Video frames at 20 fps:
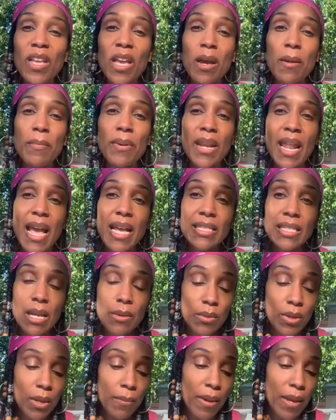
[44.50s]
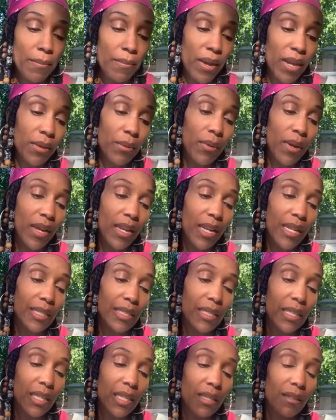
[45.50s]
But as I went on my bike ride, I
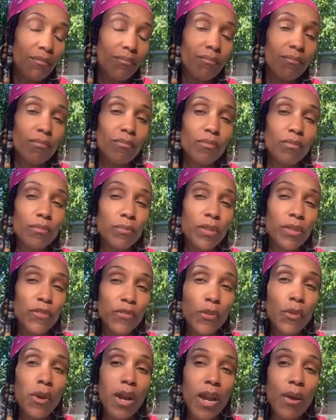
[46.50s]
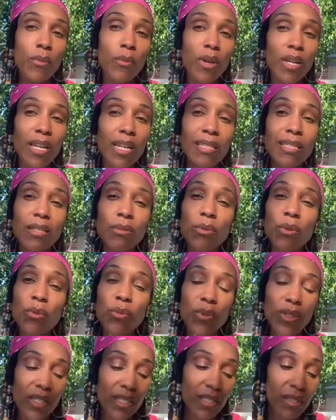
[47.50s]
said, before I went, I said, well,
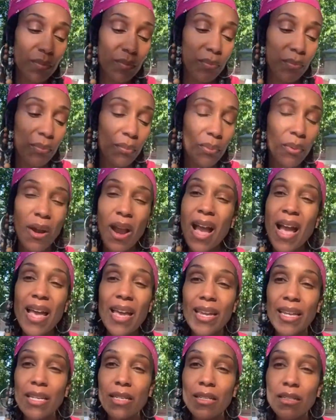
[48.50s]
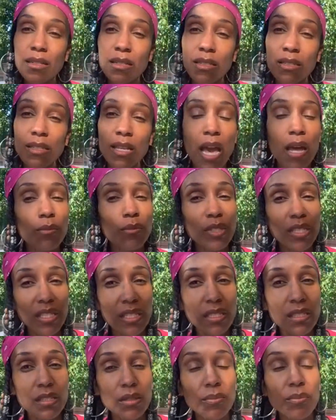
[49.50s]
what is pride? Because God
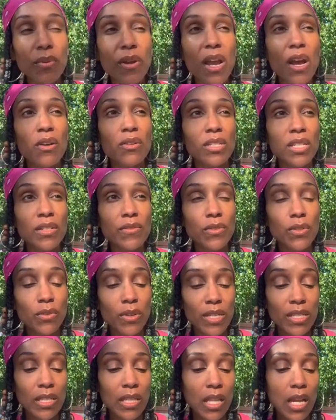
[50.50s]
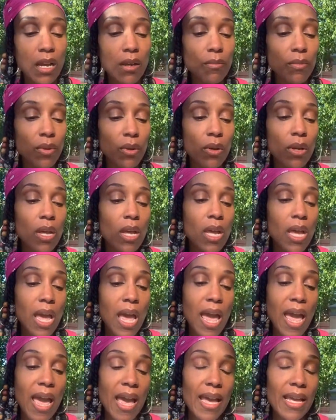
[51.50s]
resists the proud, gives grace to the humble.
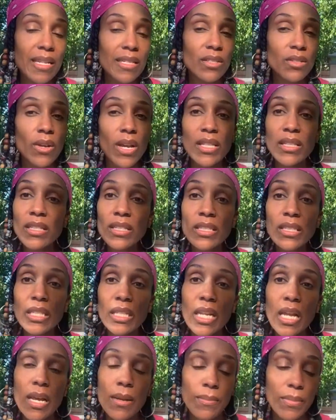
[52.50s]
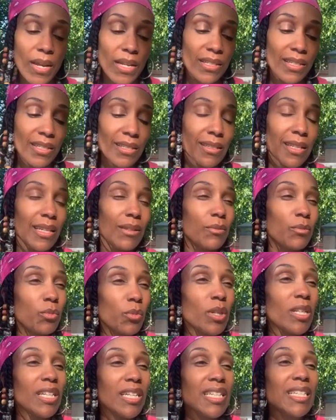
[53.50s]
And so I looked it up. I just like,
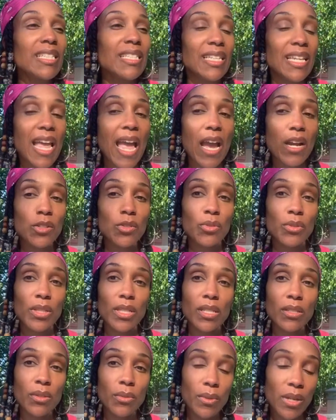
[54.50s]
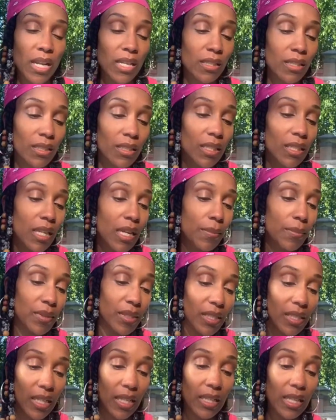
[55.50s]
what is it actually? So when I looked it up,
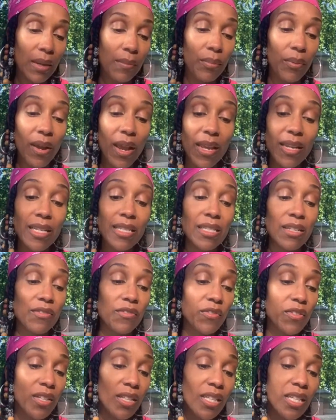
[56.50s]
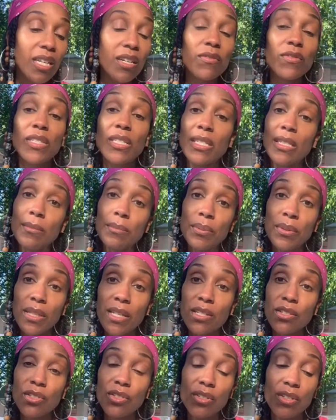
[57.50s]
it said that pride is a feeling of deep
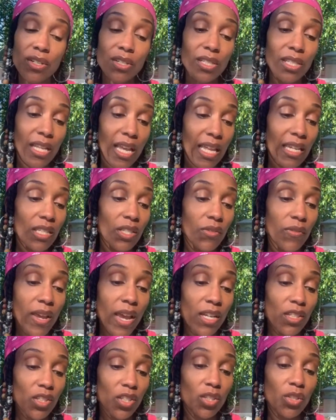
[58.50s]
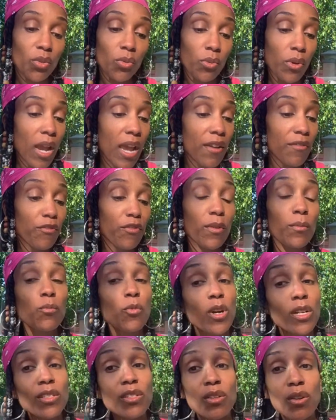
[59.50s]
pleasure or satisfaction derived from
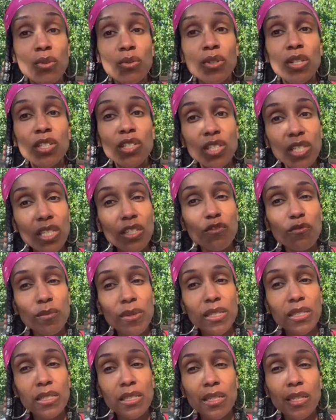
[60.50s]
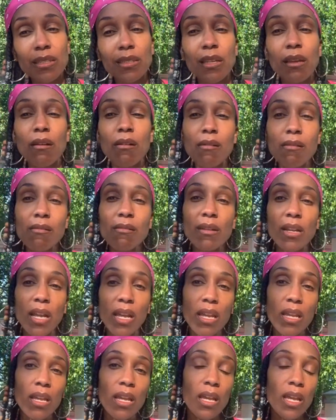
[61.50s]
one's own achievements. And I was like, oh,
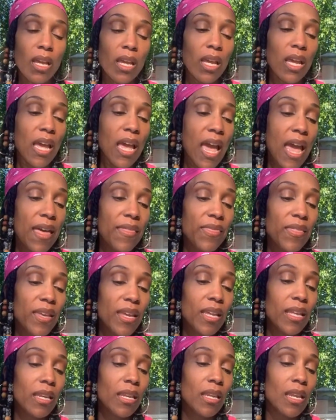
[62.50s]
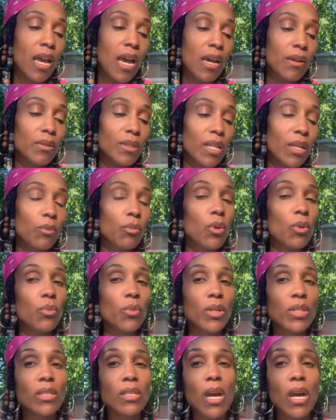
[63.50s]
okay. And then I was like, well, what's